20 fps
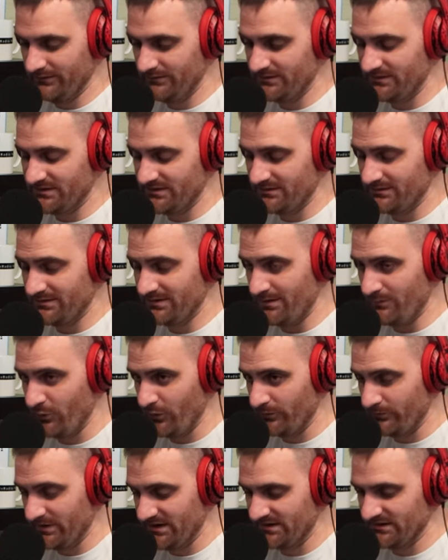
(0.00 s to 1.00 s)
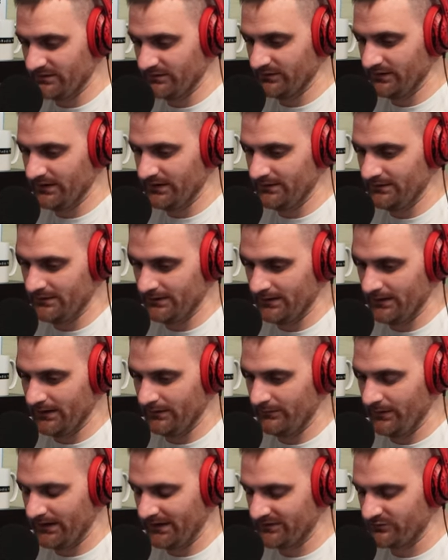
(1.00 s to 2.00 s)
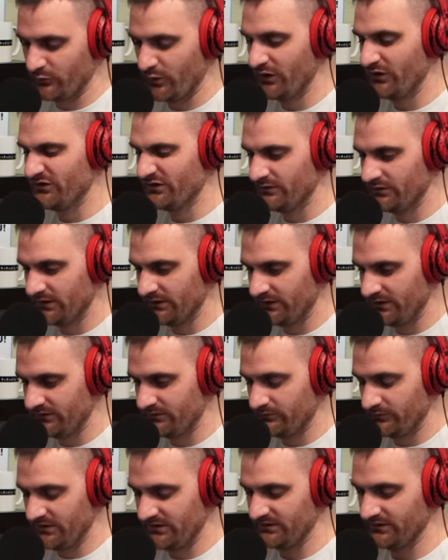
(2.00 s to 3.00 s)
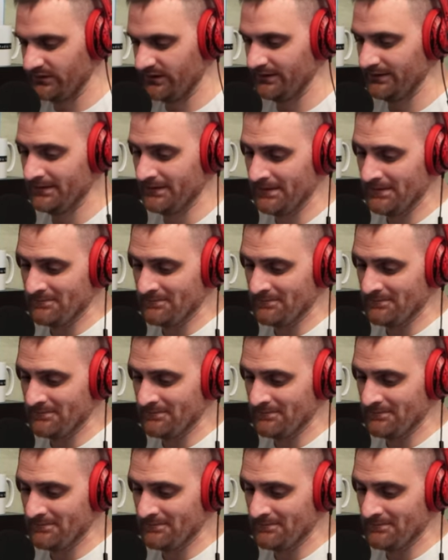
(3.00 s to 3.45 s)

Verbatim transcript: somewhat recently, um, I guess relatively recently,